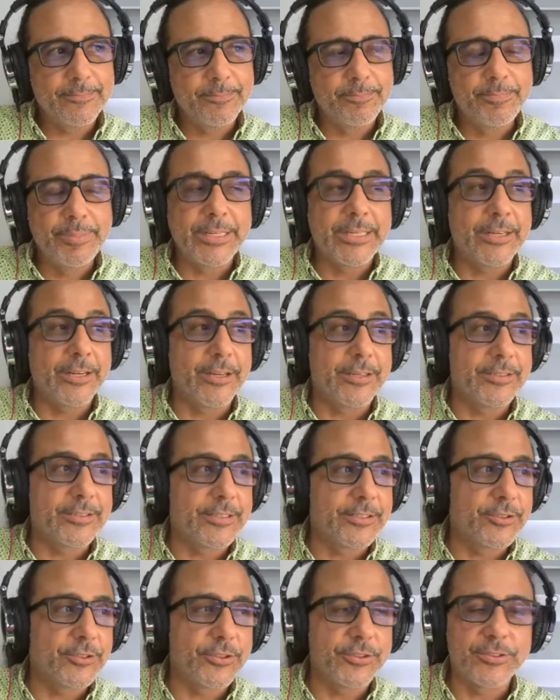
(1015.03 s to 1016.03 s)
because
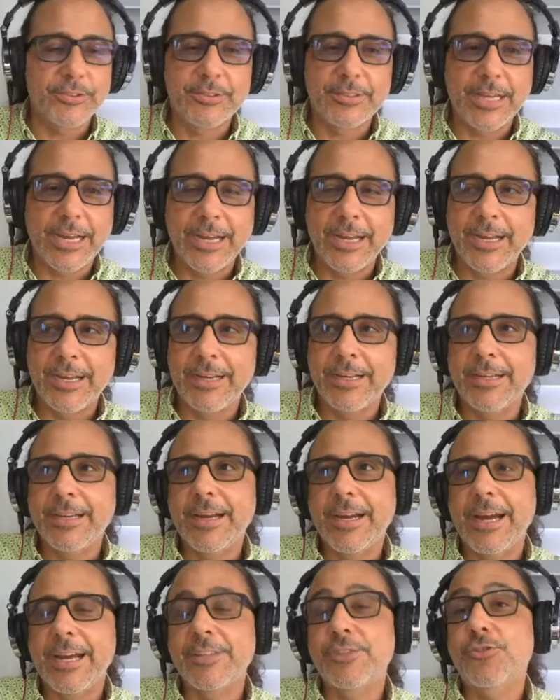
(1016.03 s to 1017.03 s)
it's just,
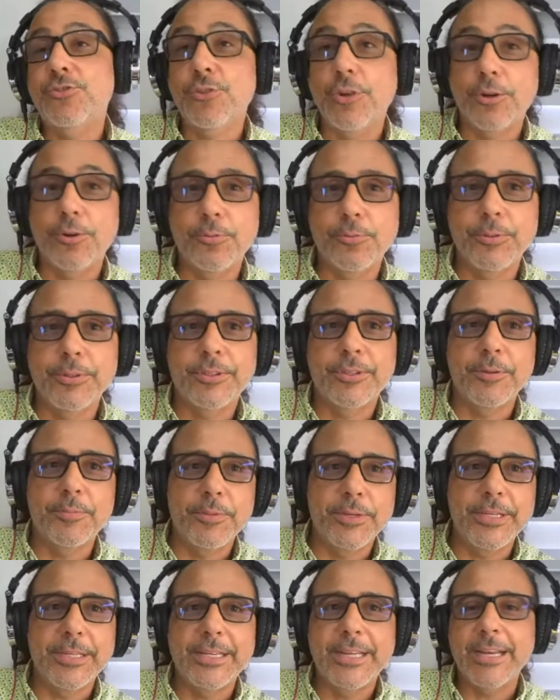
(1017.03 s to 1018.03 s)
I struggle with
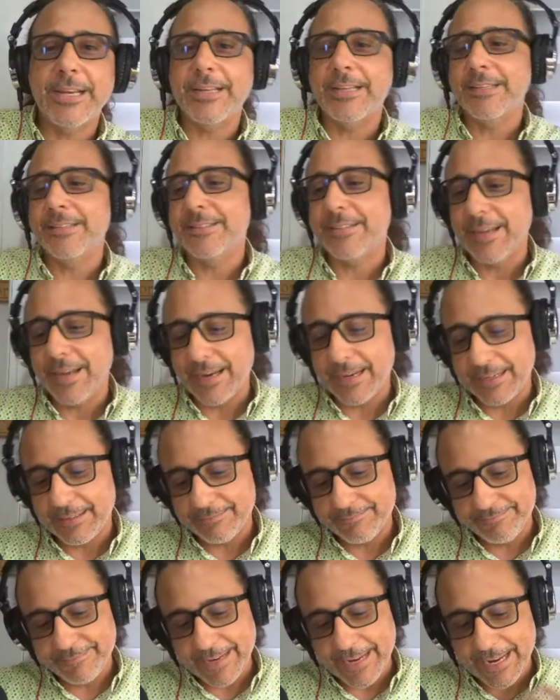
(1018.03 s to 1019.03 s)
communicating and saying,
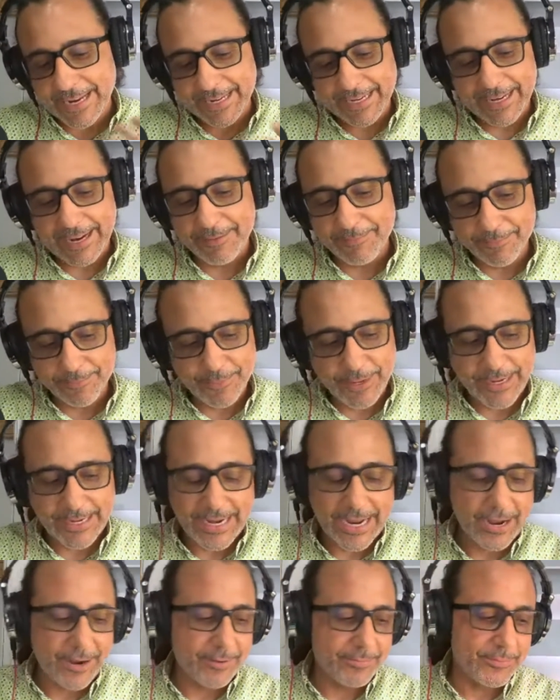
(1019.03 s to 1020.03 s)
hey, right
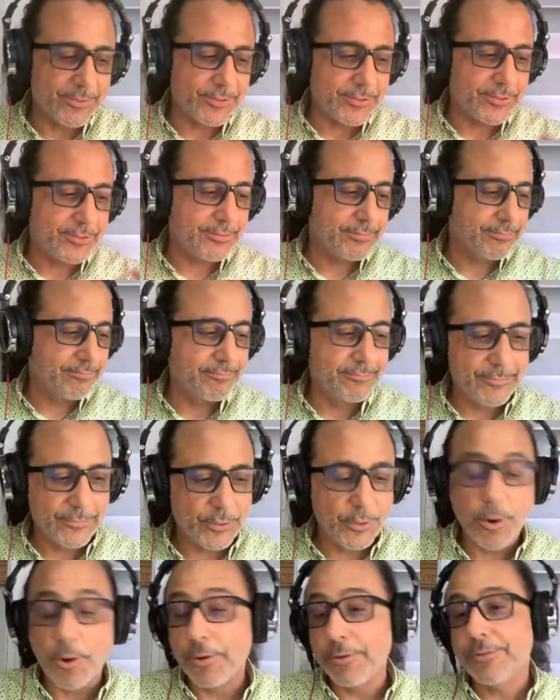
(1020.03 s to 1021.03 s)
now I'm just
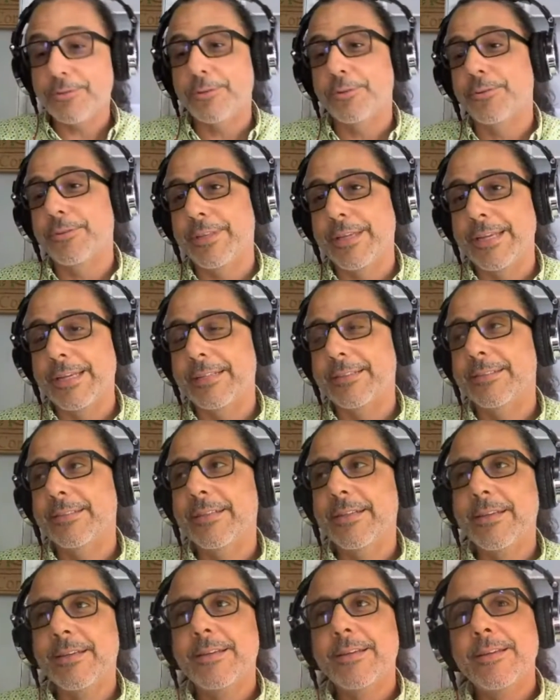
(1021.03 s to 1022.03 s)
going through things
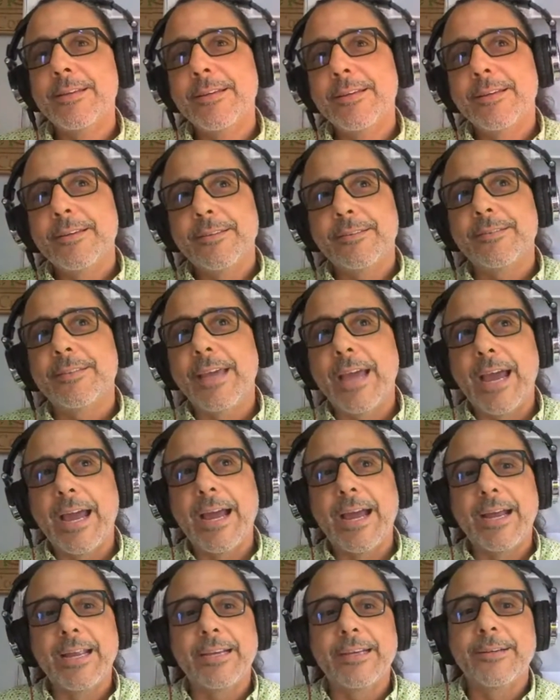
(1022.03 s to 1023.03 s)

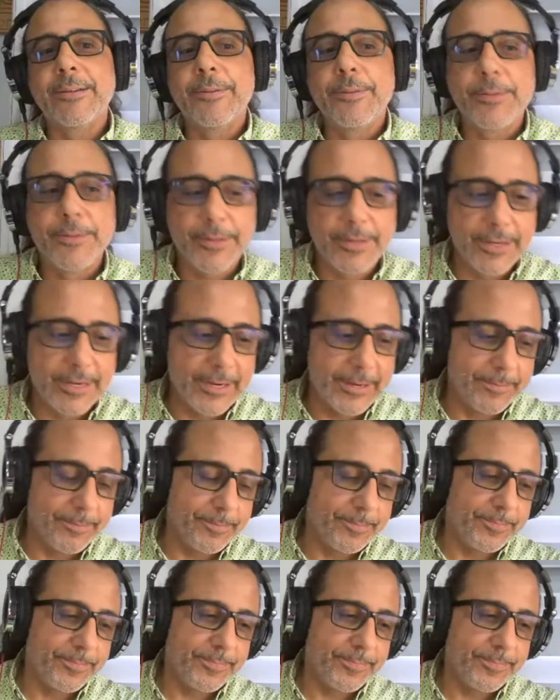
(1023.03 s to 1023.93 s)
that, um,